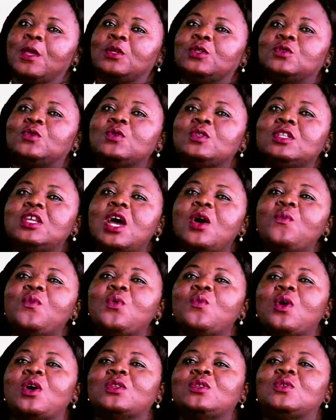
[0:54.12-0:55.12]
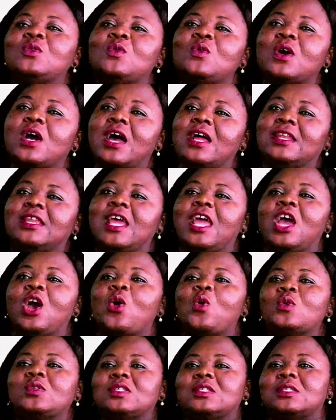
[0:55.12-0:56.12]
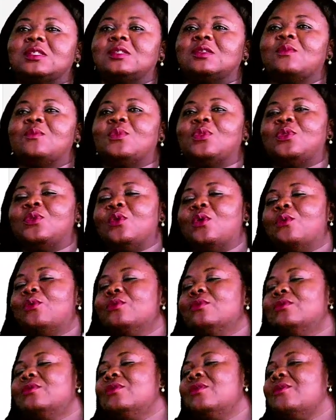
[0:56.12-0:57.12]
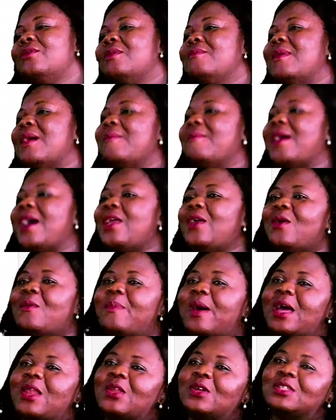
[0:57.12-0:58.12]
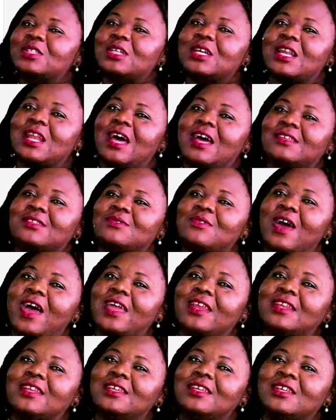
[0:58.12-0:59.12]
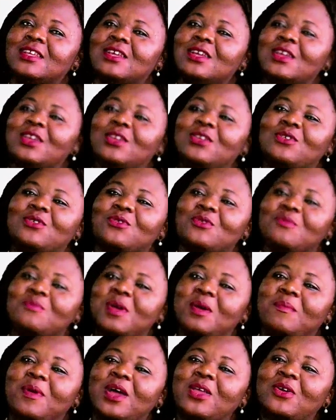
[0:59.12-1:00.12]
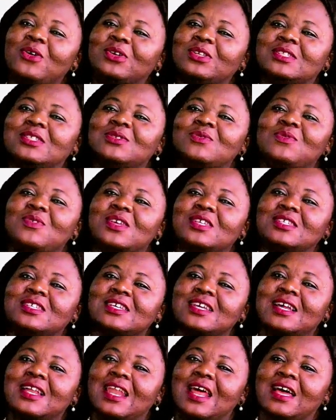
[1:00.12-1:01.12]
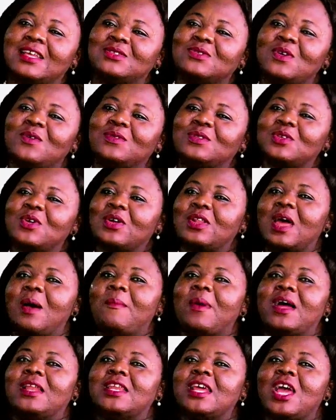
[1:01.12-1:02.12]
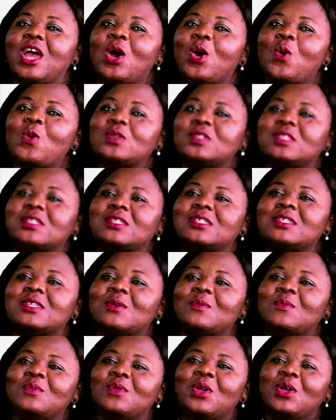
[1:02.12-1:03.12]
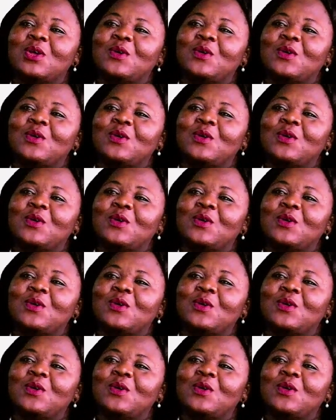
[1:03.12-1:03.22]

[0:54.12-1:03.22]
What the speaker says: Today we want to look at the ecosystem theory. You remember your biology class, right? You remember your integration class where we talked about the ecosystem.